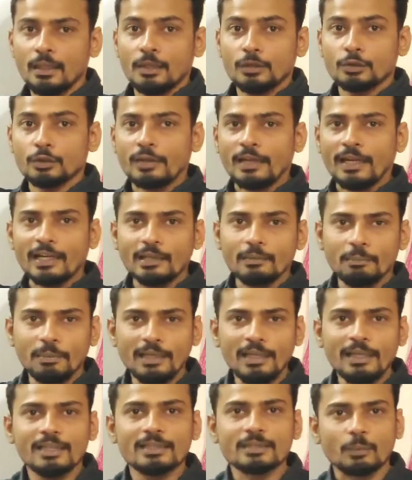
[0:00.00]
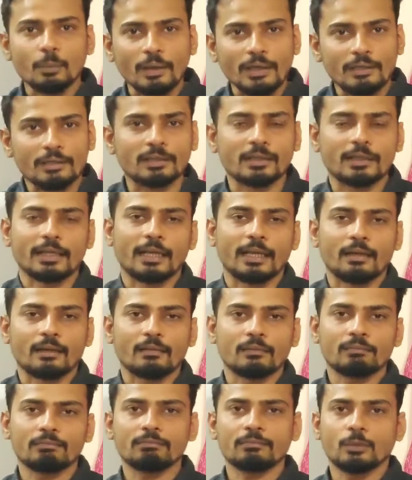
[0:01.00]
So negative B is a vector
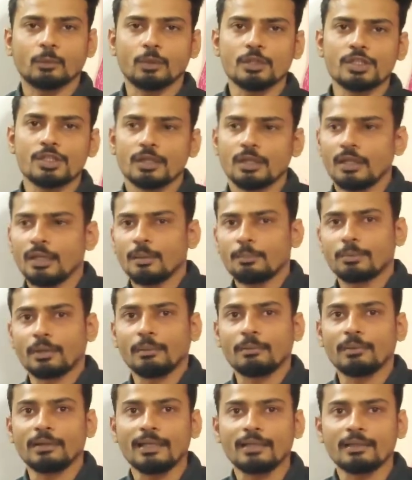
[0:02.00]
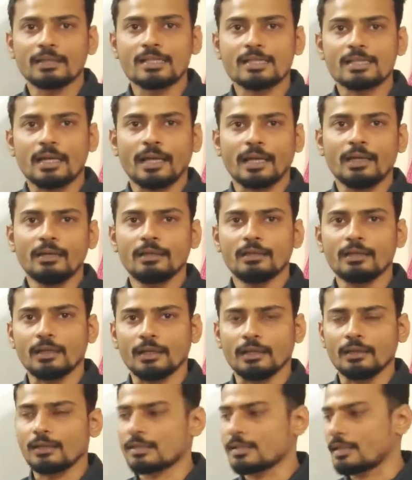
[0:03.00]
again, which probably in the
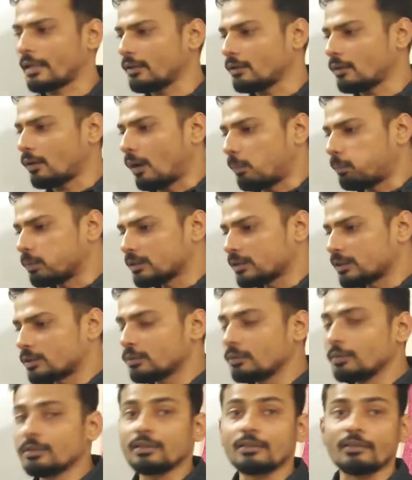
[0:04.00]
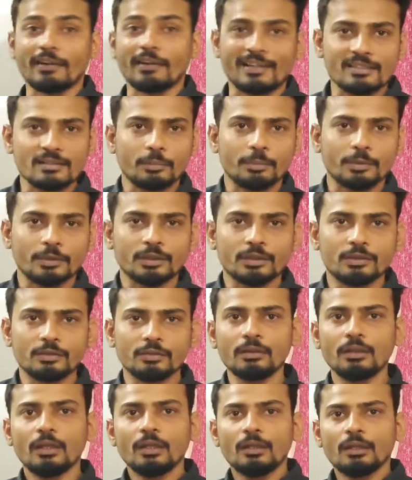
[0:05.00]
side opposite to, in the direction opposite
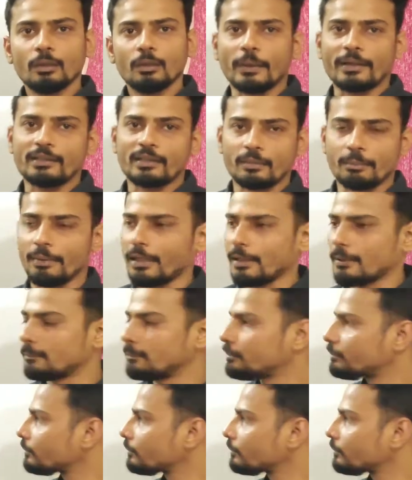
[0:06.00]
to vector B.